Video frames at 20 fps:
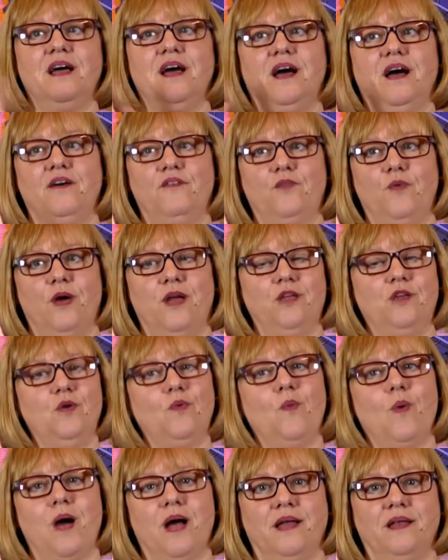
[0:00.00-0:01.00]
of what you
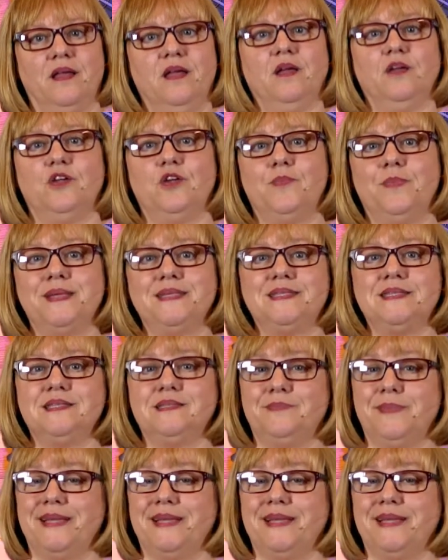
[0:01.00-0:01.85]
want your business,